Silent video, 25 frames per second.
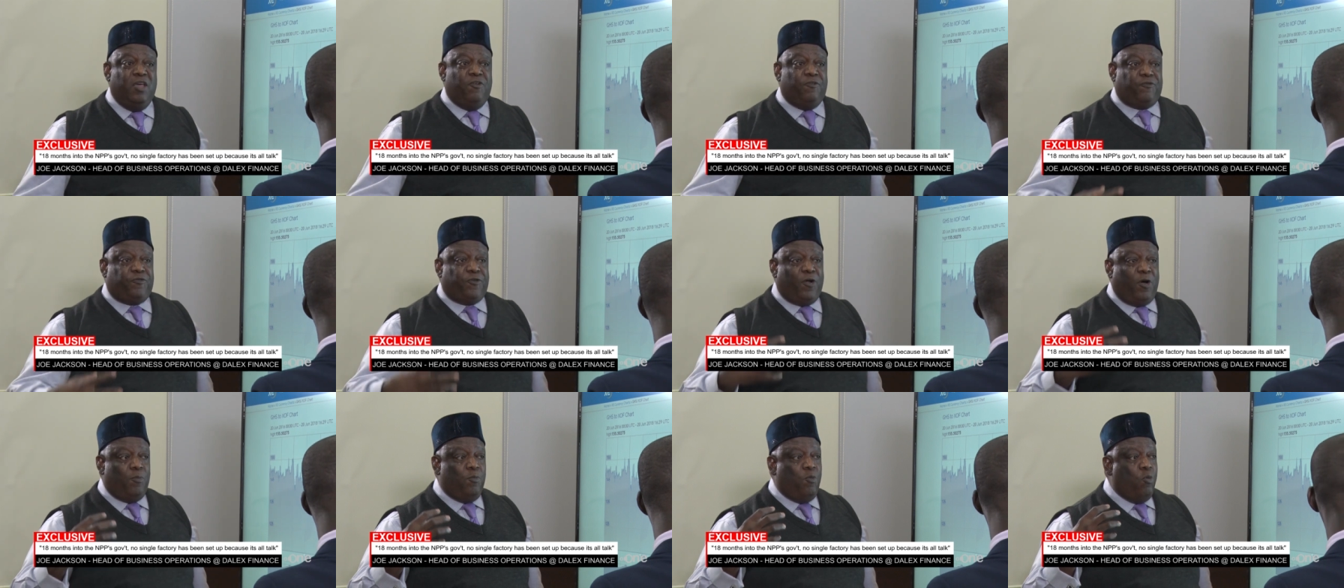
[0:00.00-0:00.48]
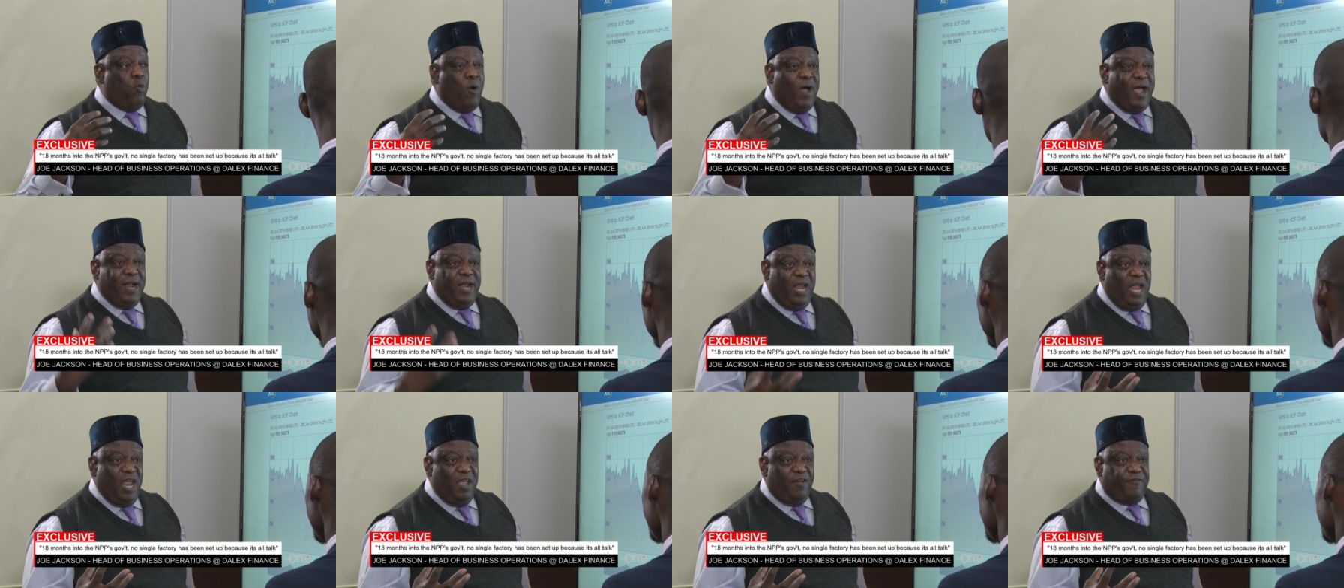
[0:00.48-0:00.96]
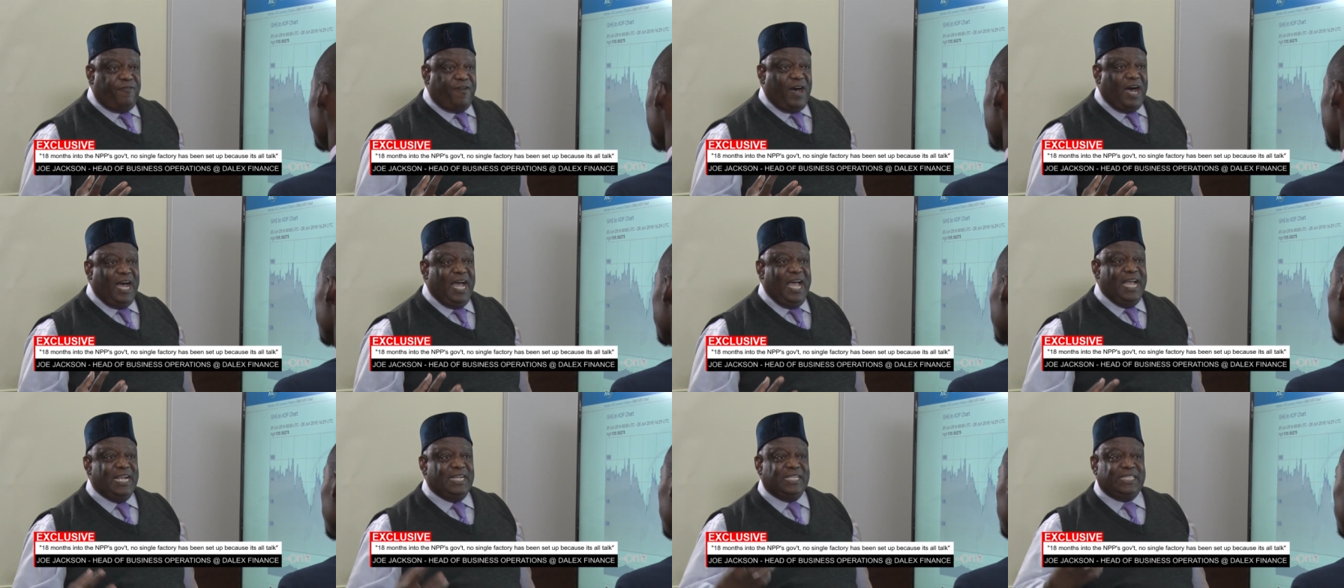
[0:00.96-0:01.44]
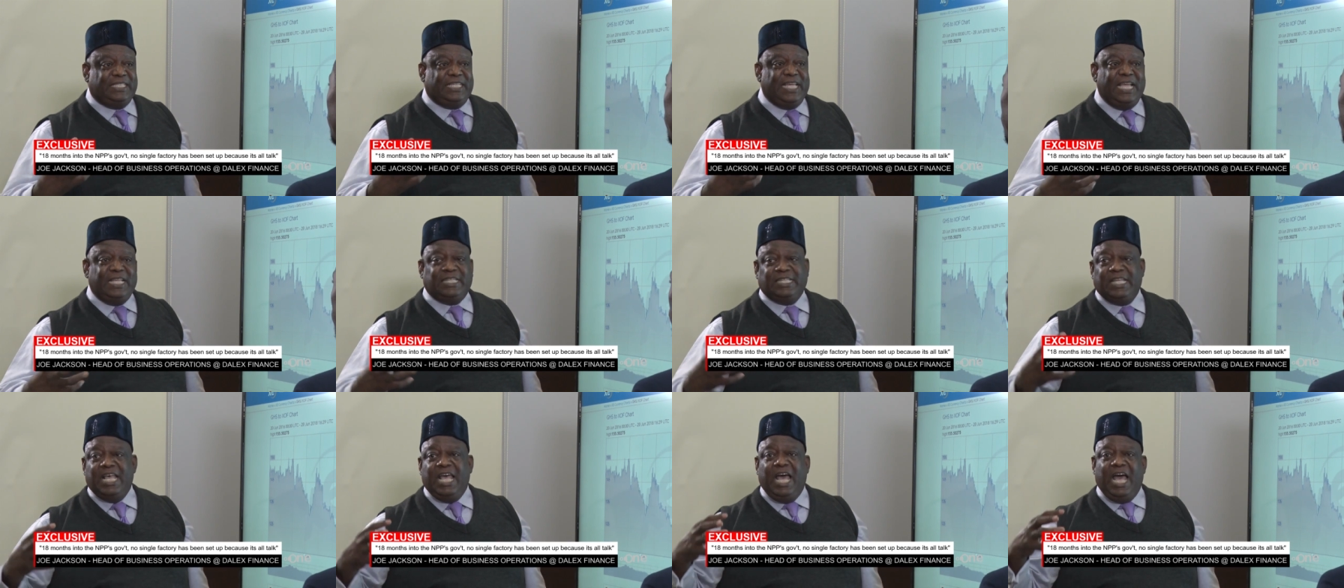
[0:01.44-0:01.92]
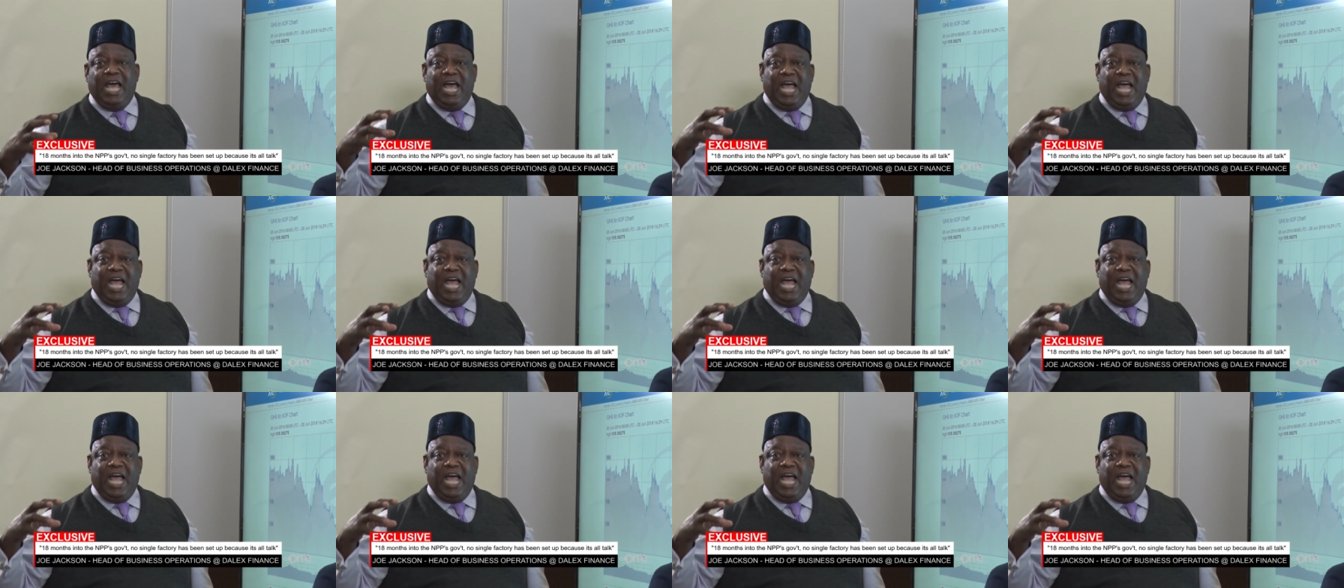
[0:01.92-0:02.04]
from wherever and says,